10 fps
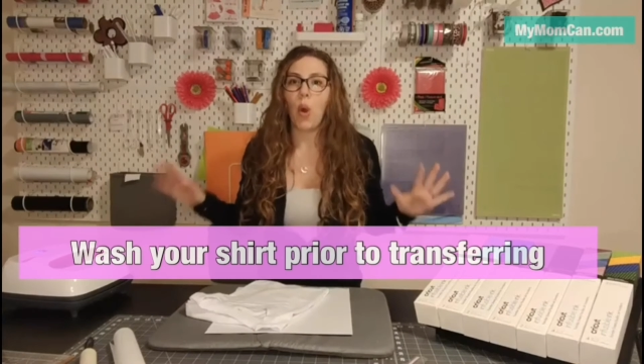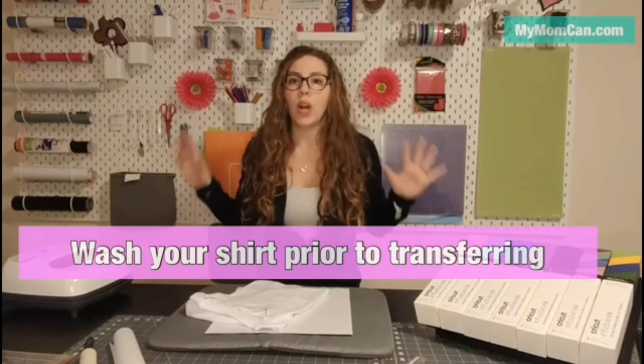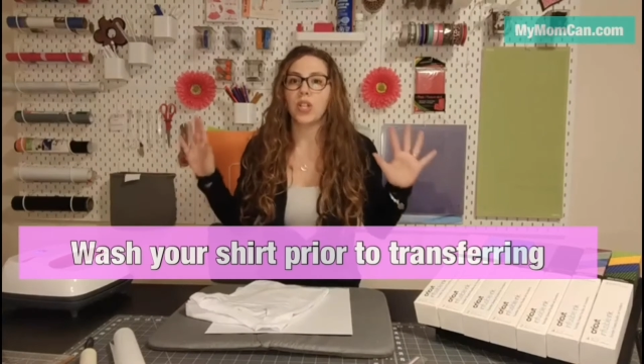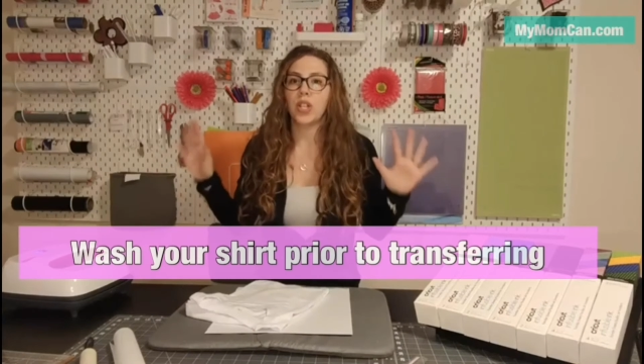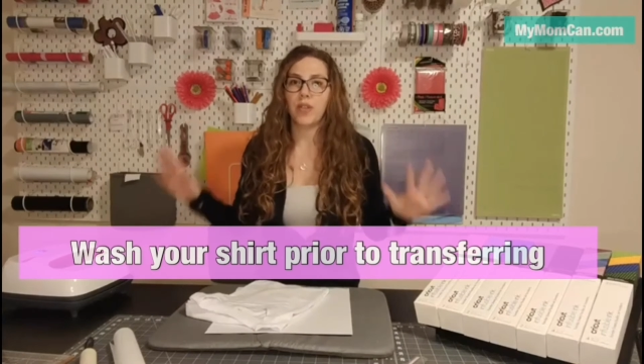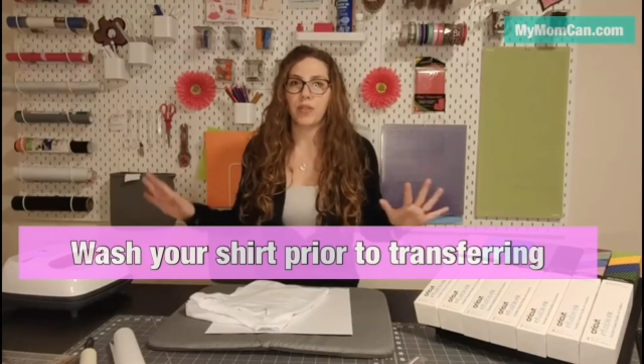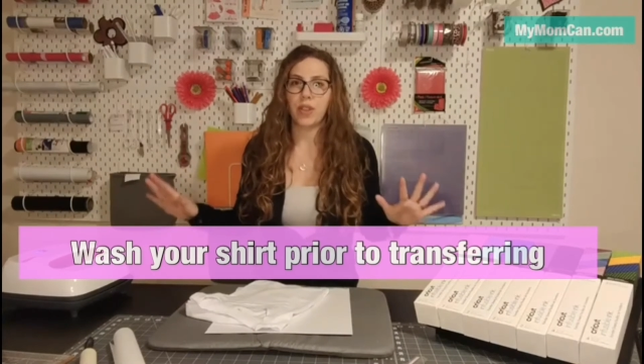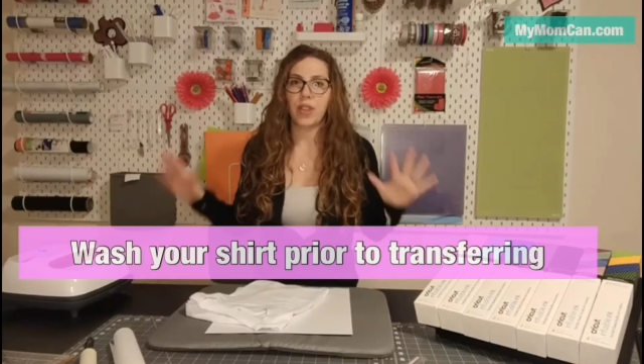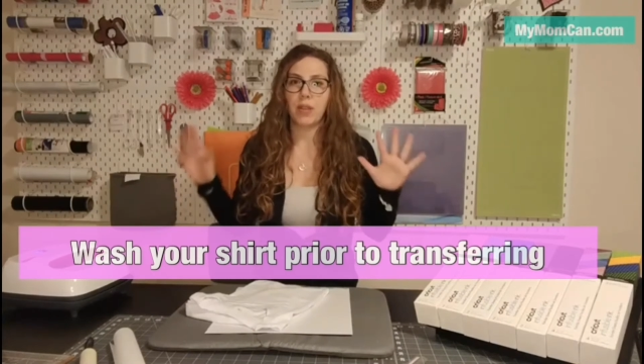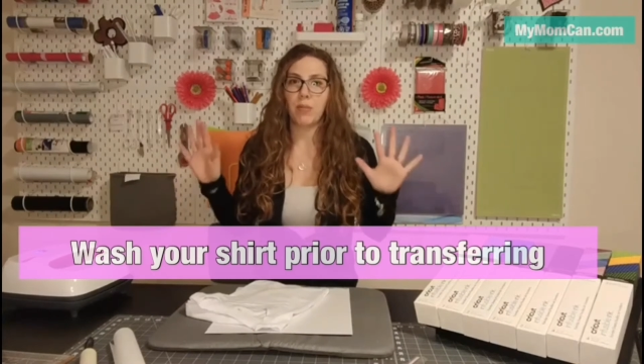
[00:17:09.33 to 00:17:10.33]
wash
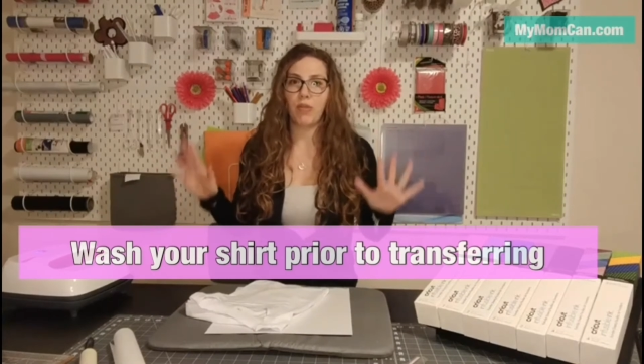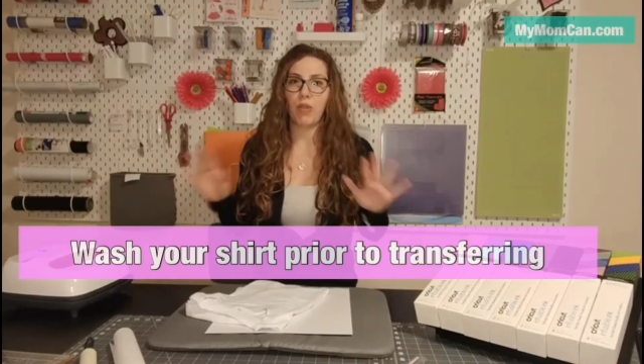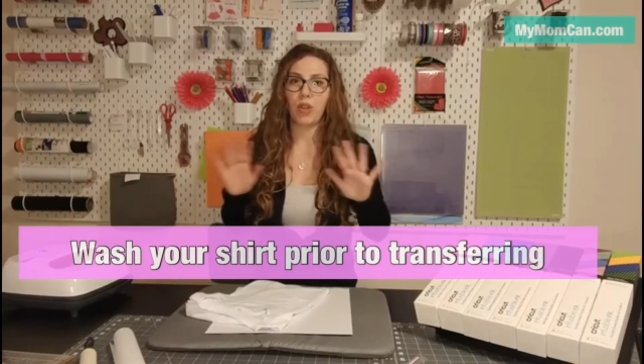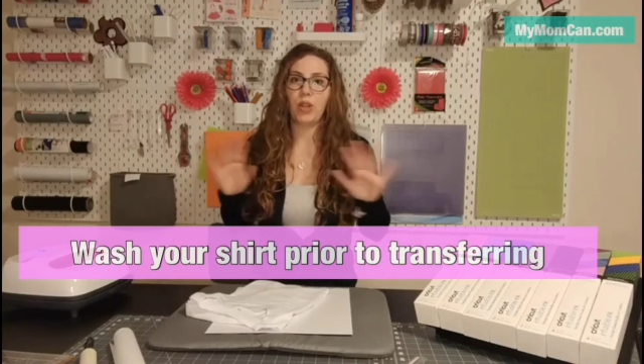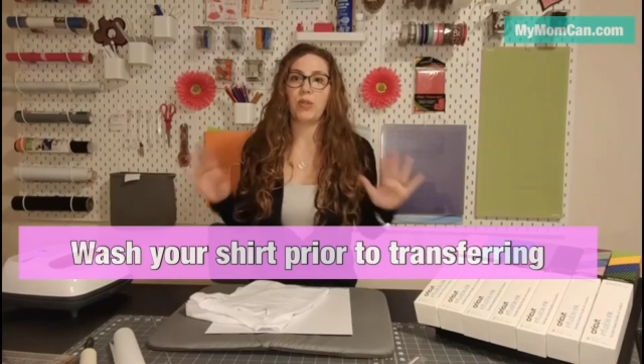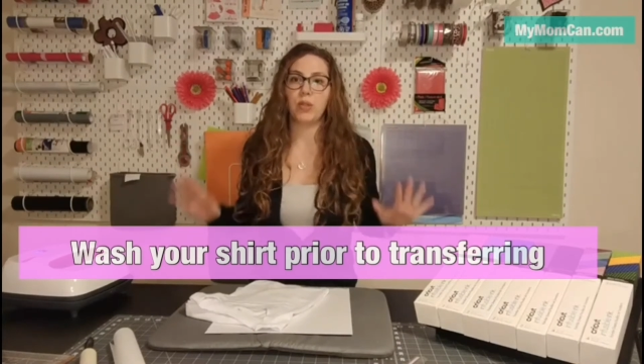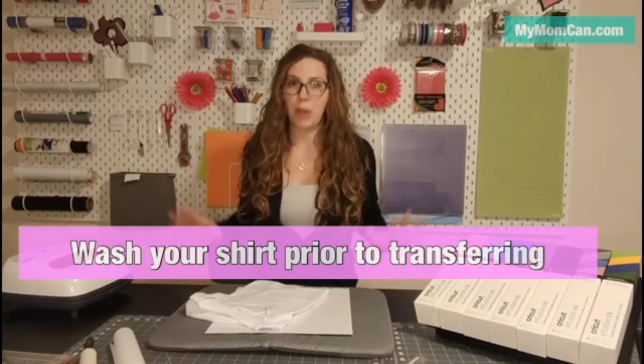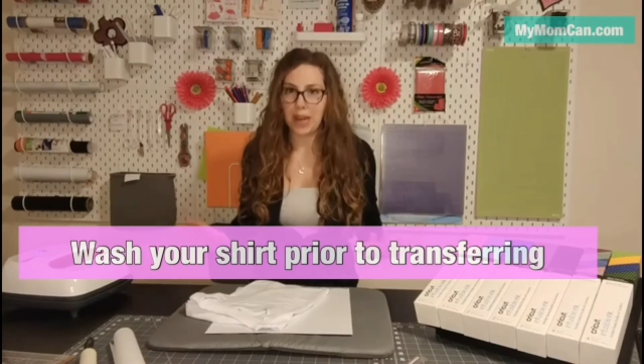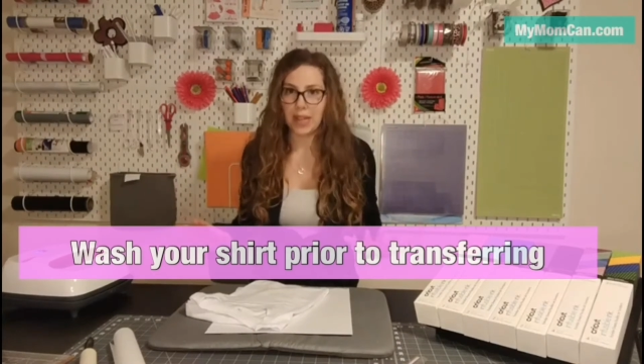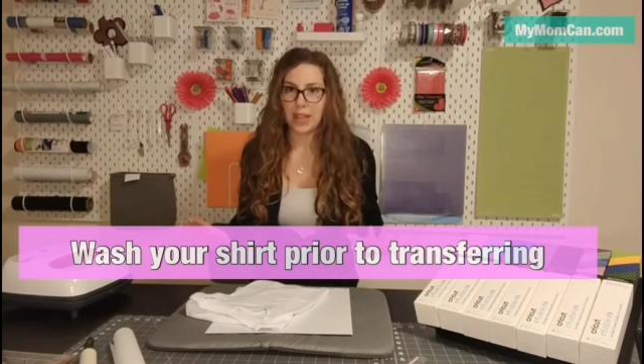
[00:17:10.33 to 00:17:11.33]
everything before you do
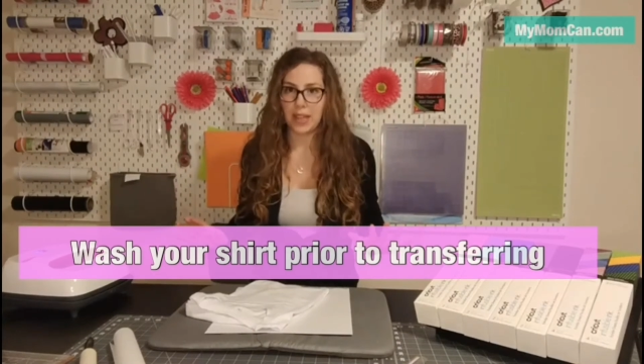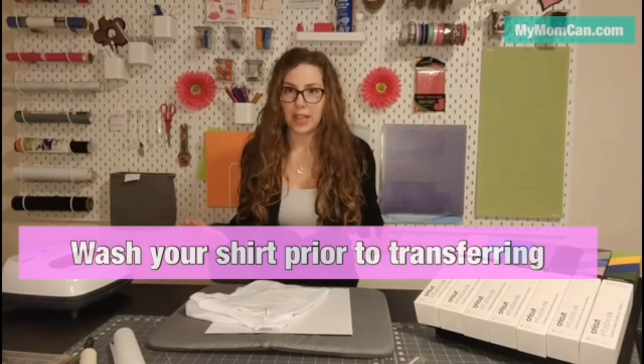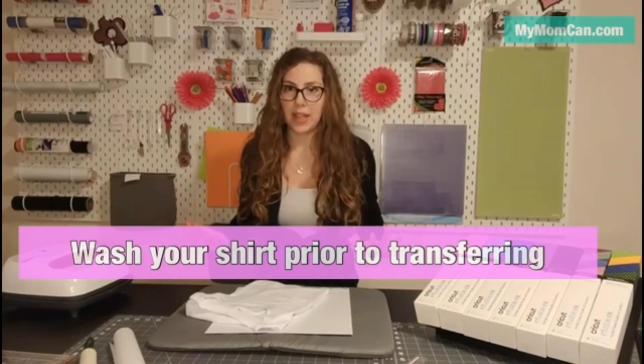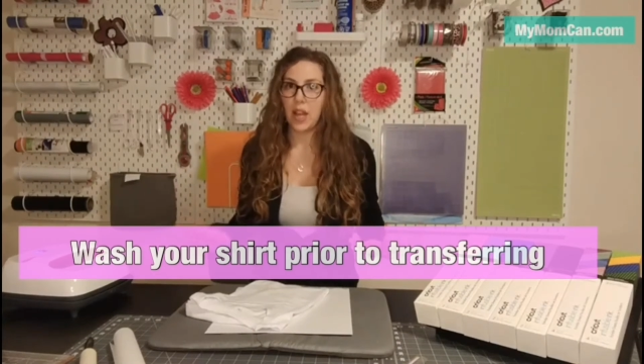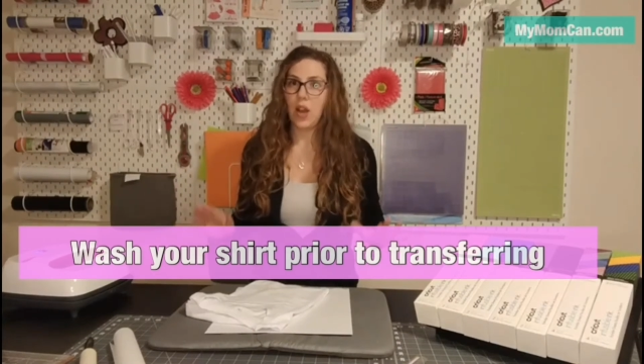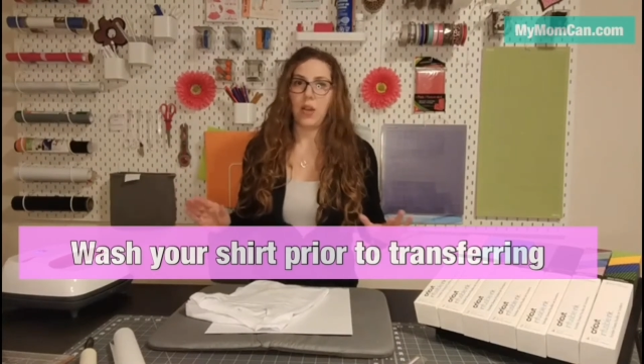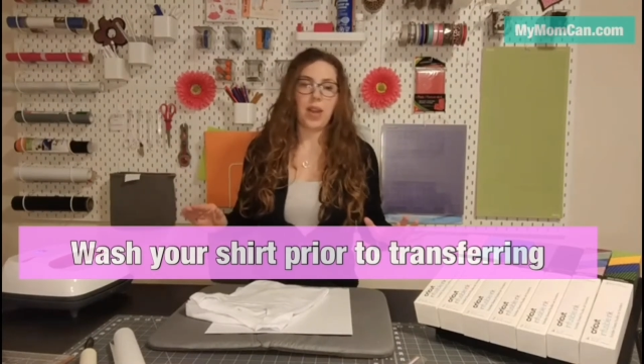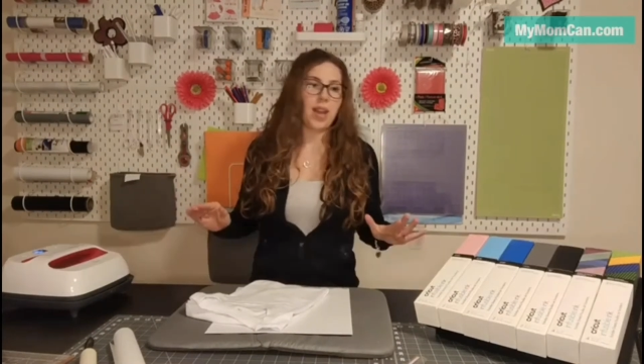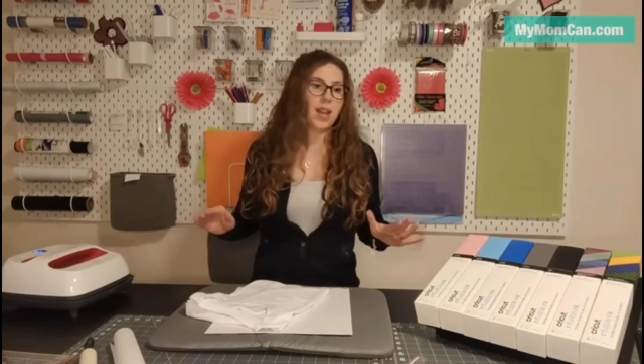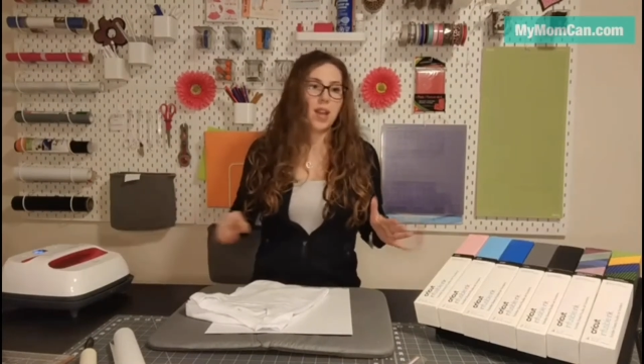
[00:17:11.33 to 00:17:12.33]
anything,
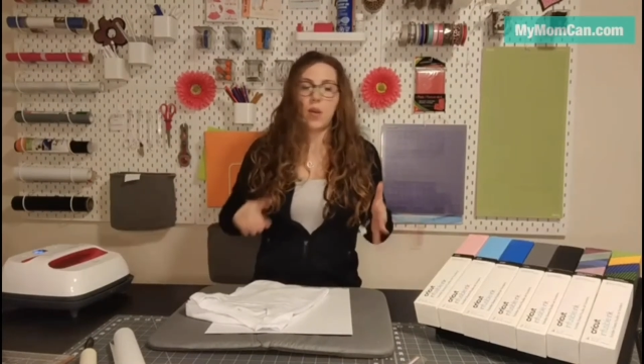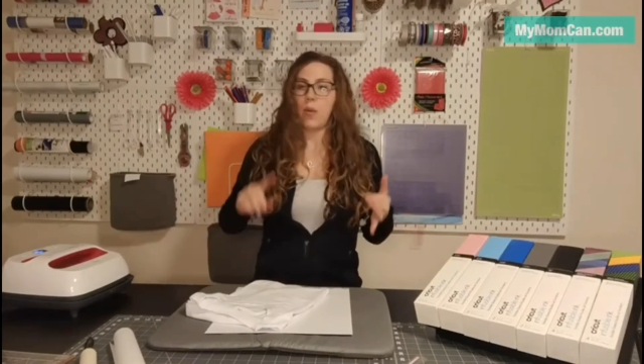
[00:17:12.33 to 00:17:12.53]
okay?